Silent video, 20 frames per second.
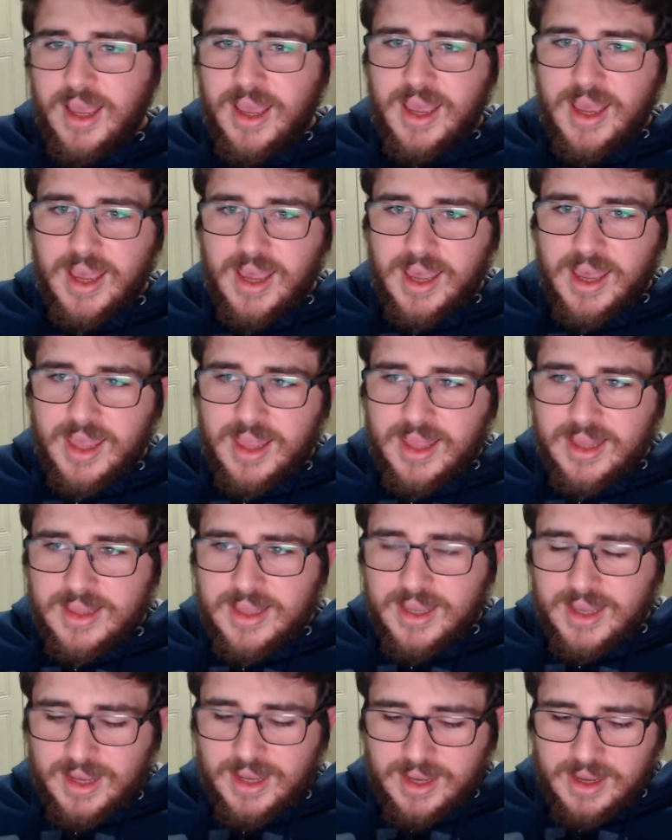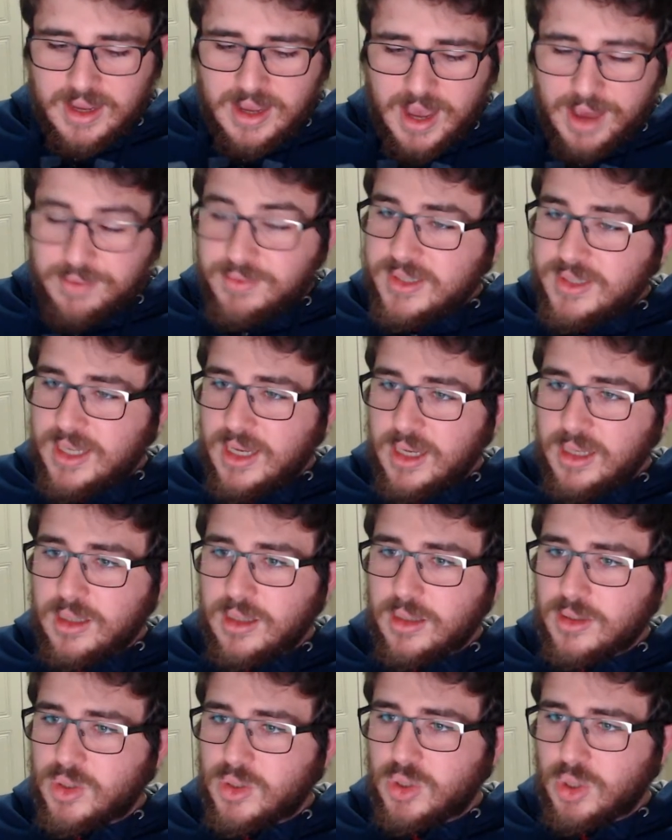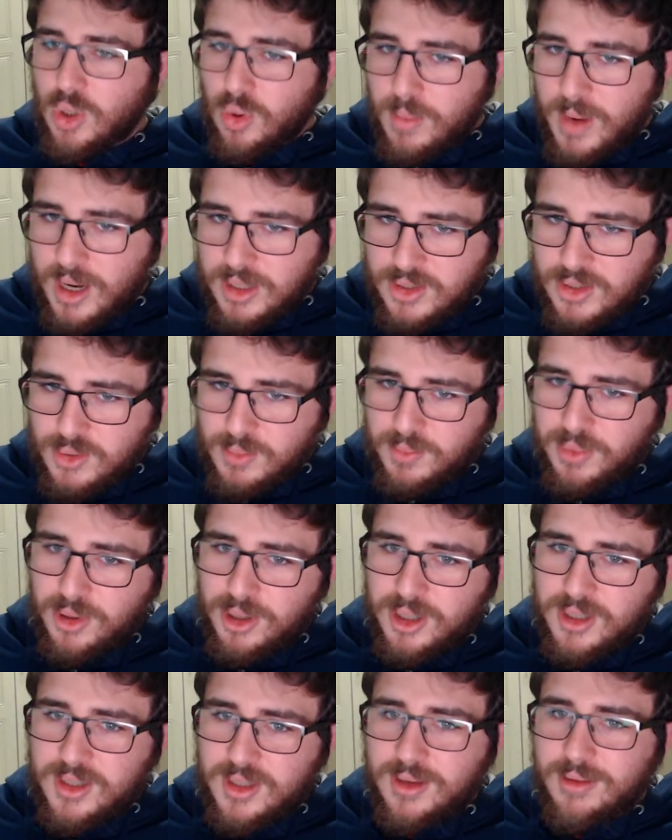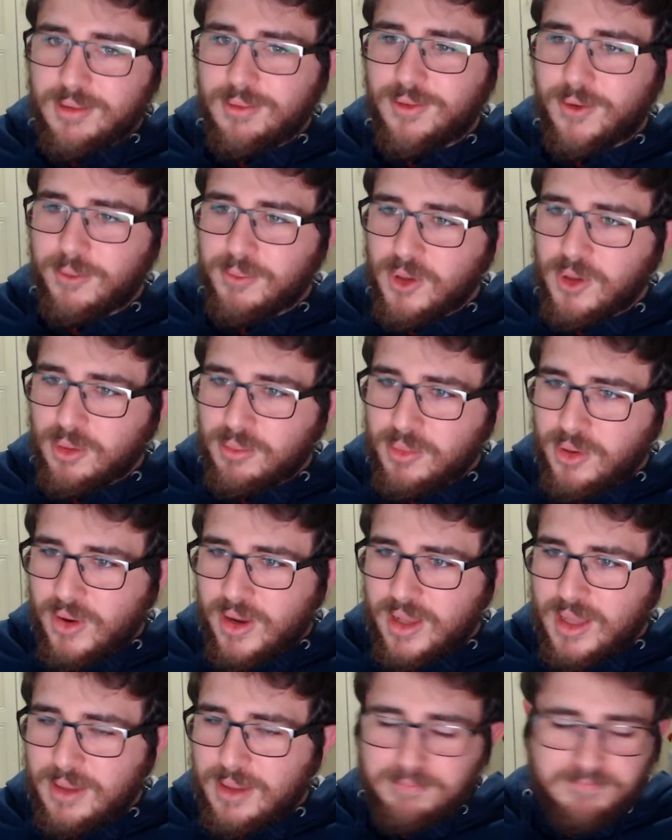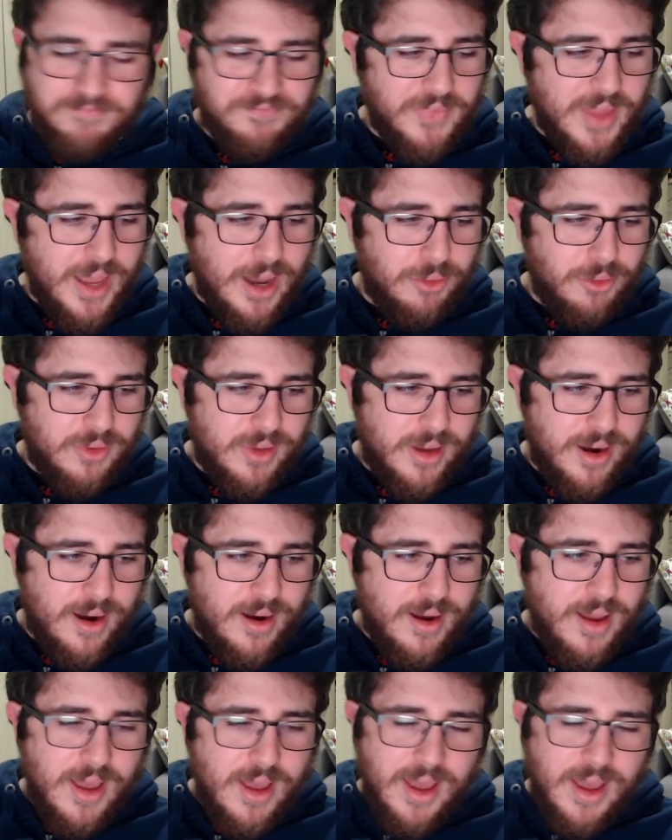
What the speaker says: And I've seen so much support from the community out there.